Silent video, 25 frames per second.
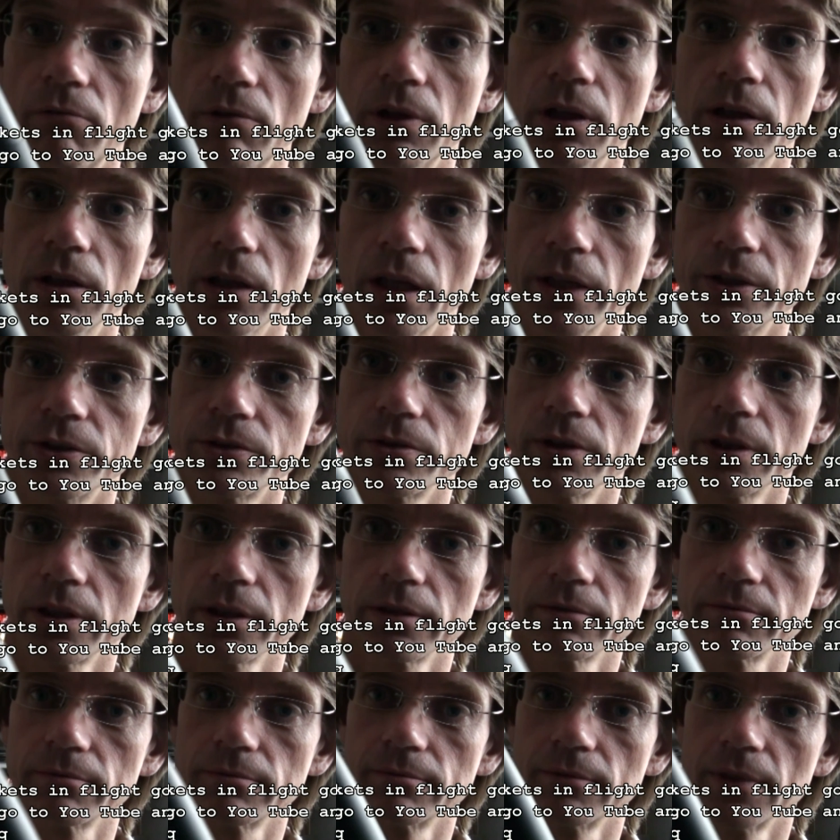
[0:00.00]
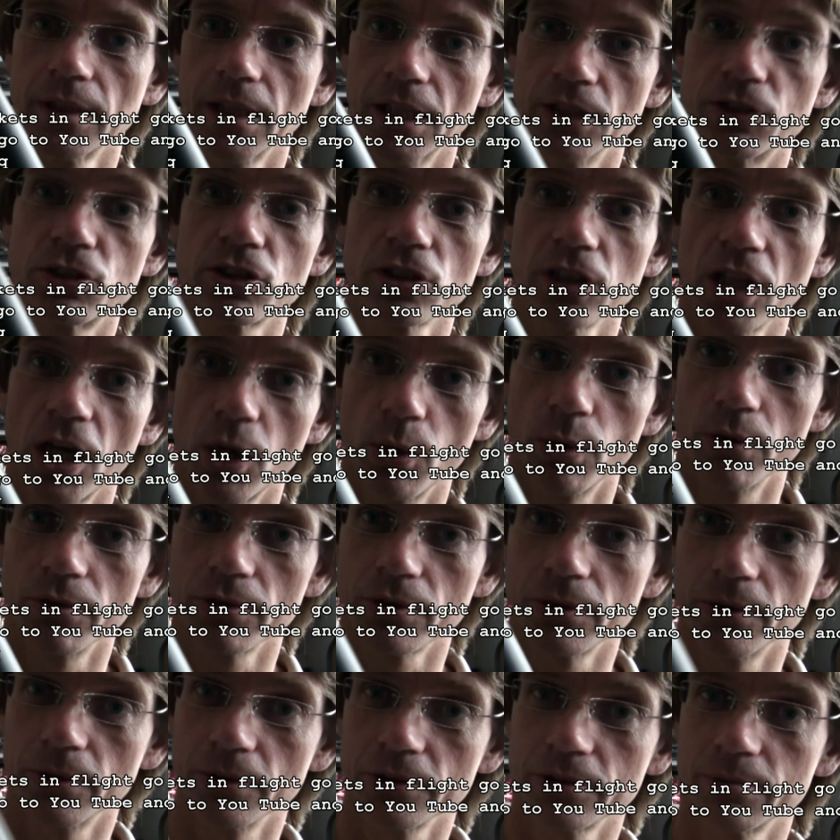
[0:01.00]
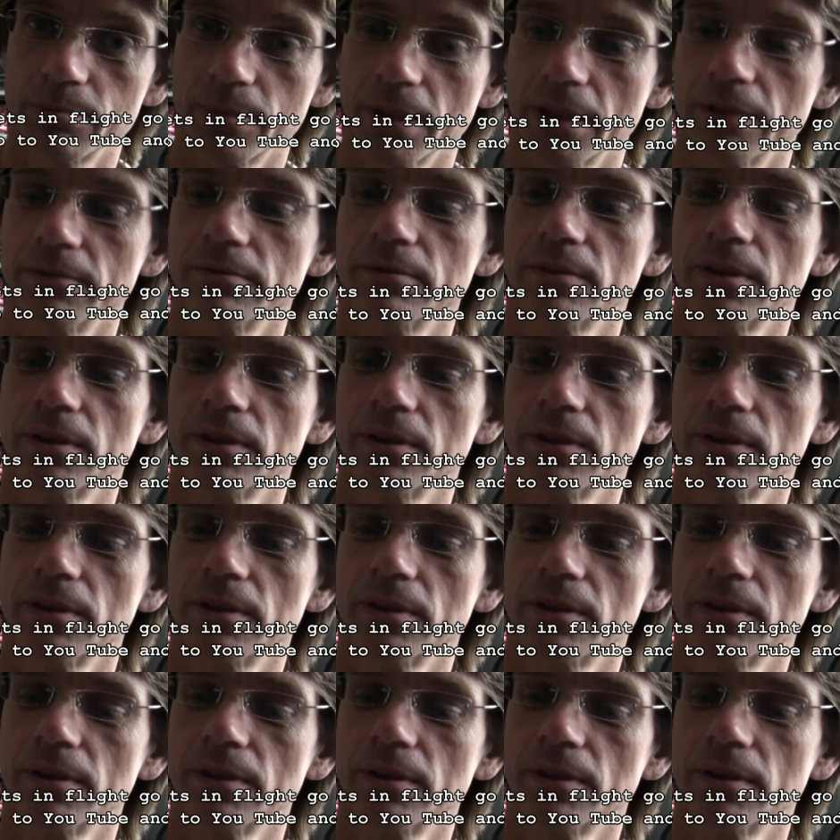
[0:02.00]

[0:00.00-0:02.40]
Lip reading: really like this rocket. It's slower, of course, but